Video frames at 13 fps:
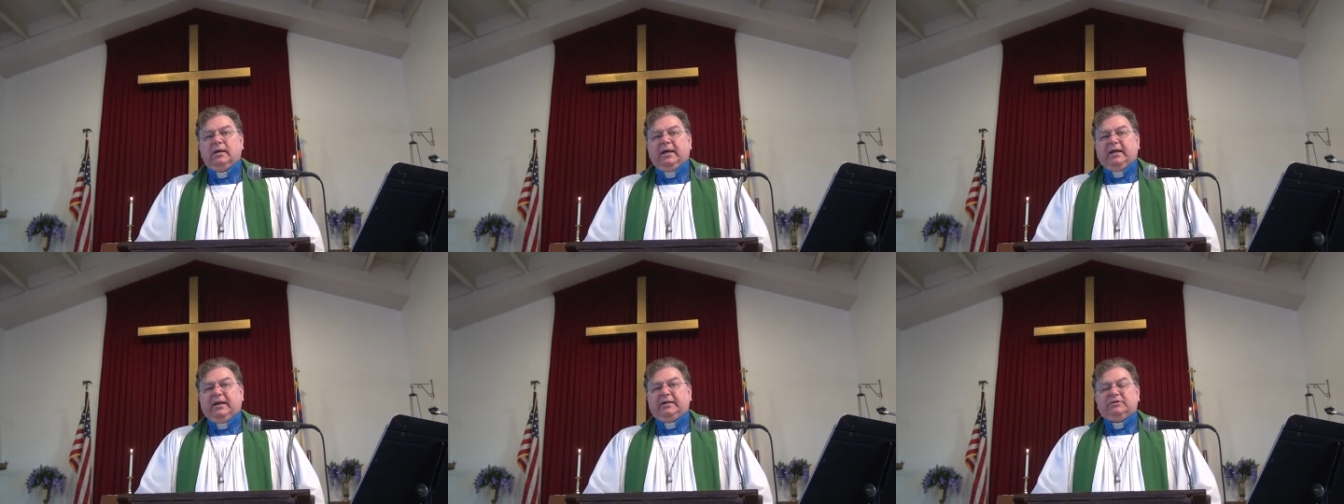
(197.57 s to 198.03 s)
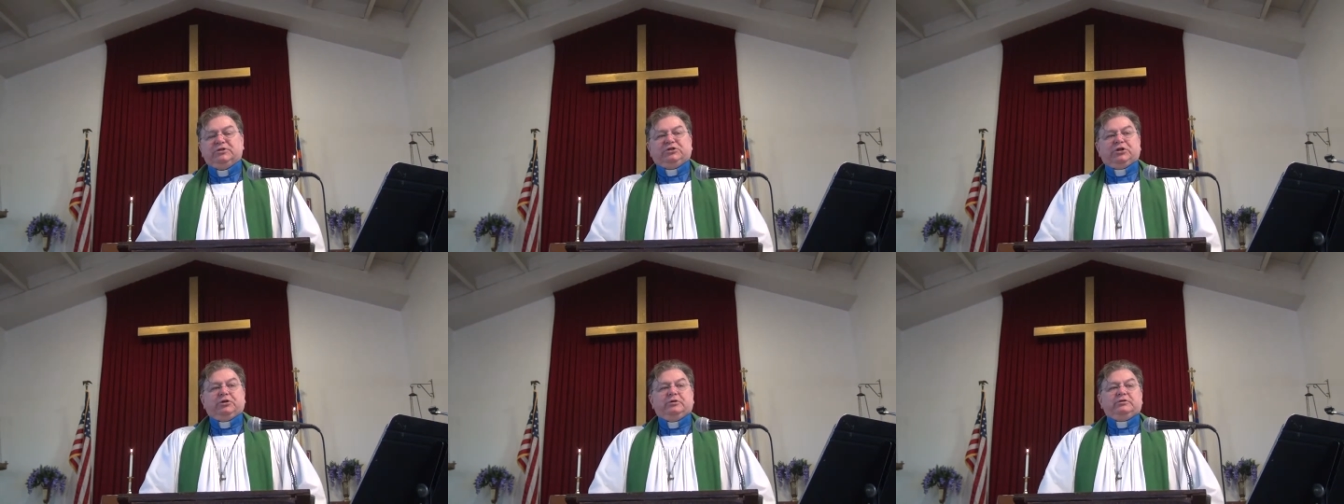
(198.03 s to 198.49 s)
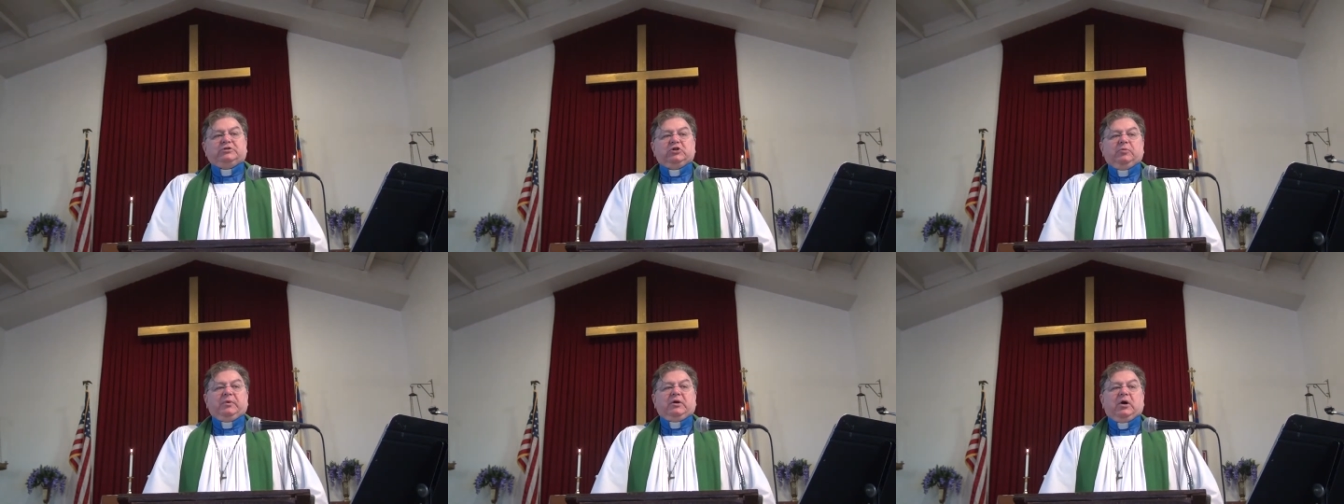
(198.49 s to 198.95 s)
He didn't choose
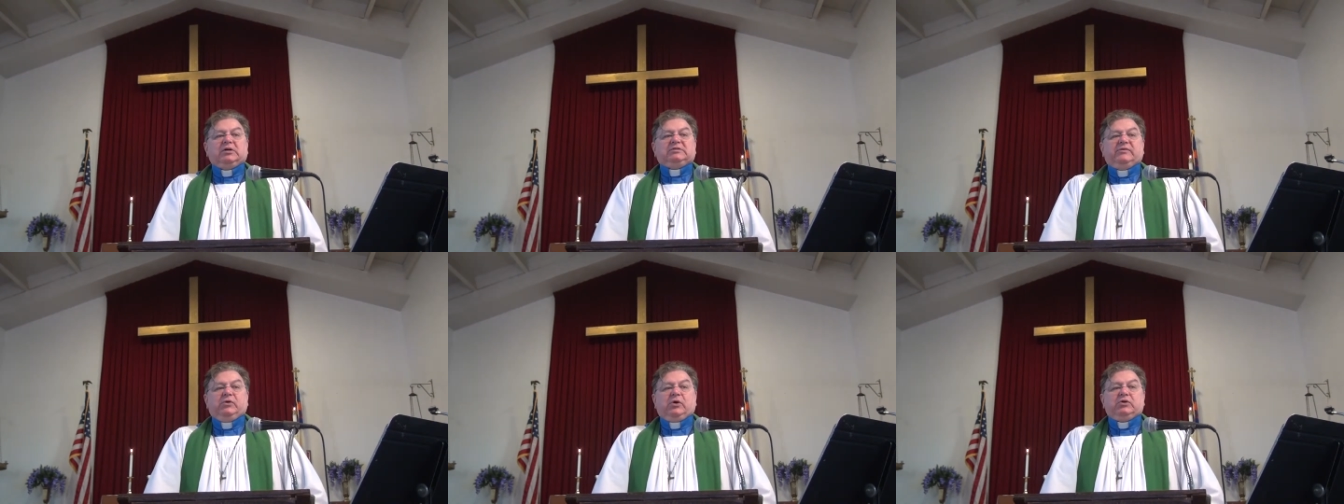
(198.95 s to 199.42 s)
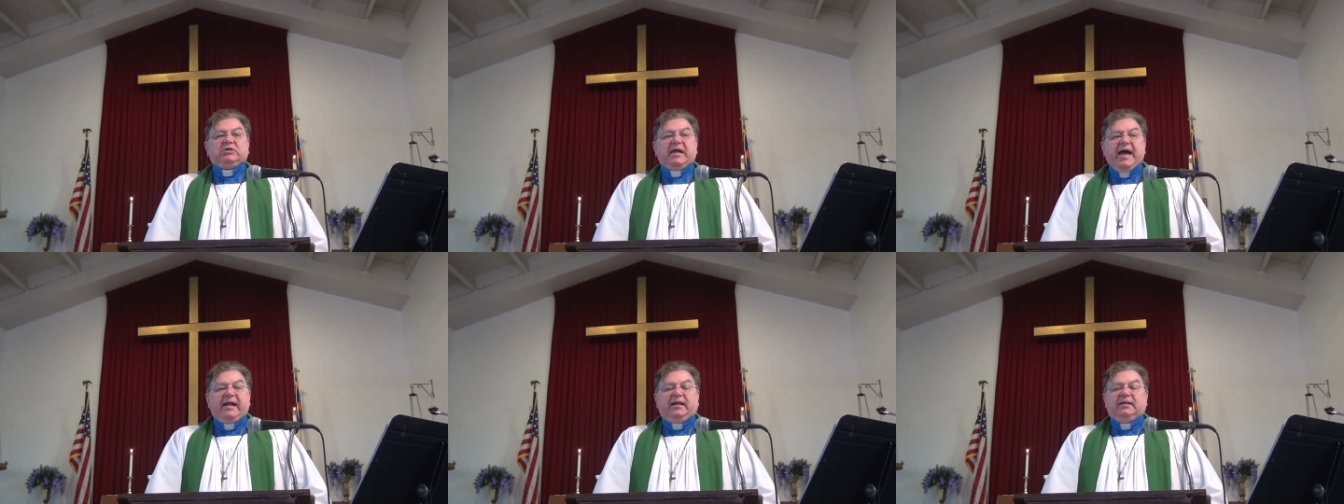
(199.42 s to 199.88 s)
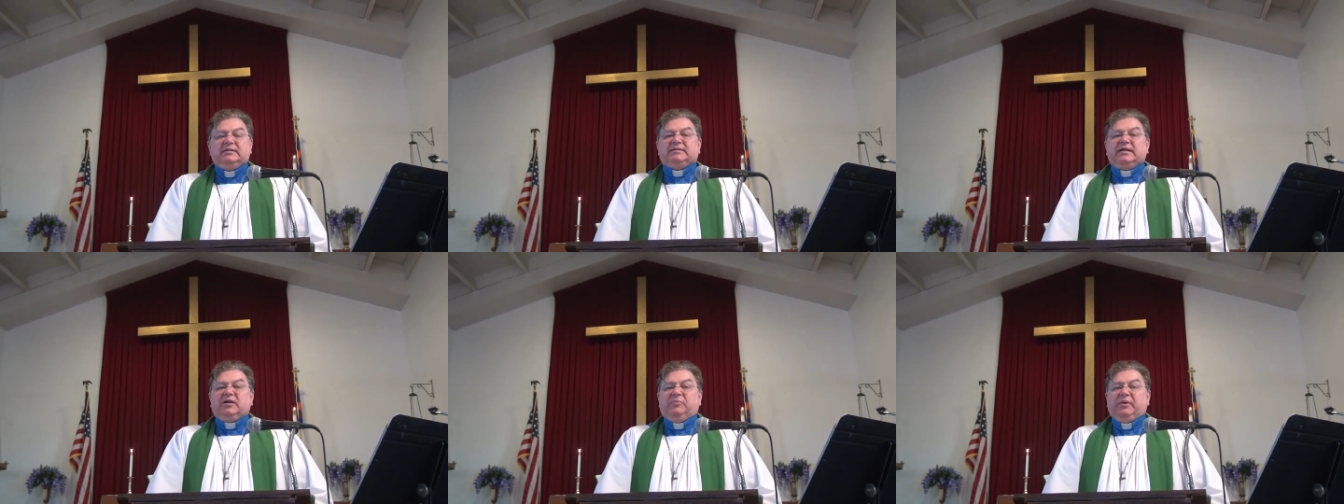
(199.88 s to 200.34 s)
you because of your talents
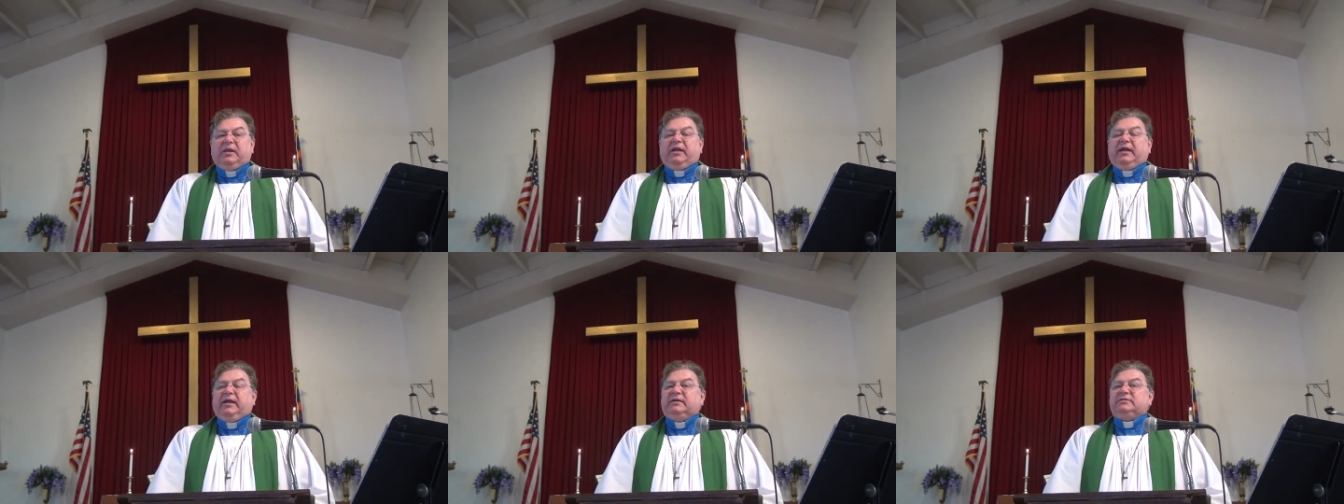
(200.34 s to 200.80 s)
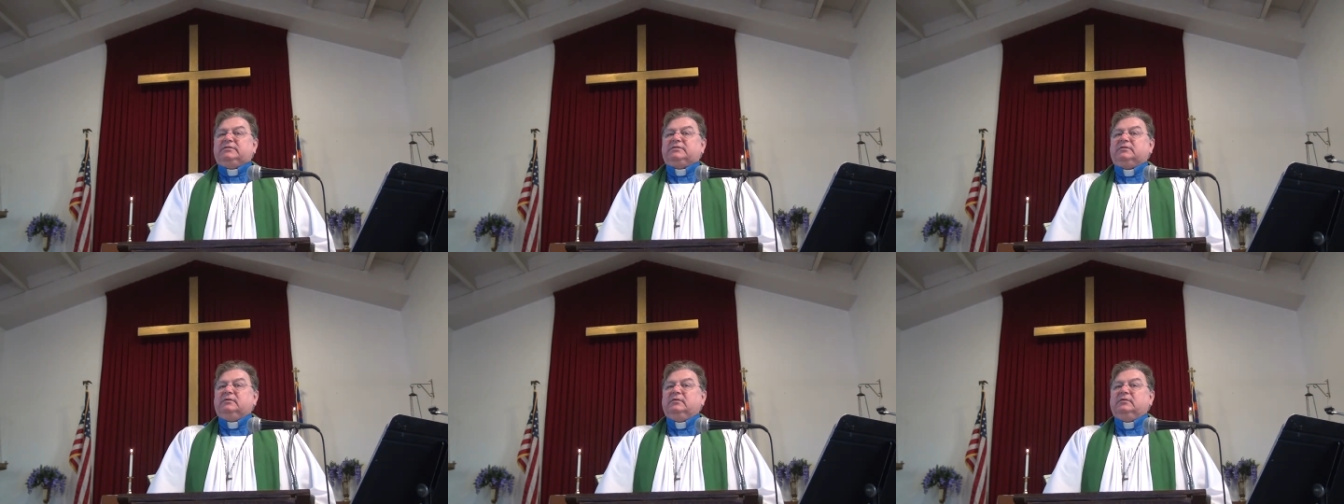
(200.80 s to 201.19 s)
and abilities.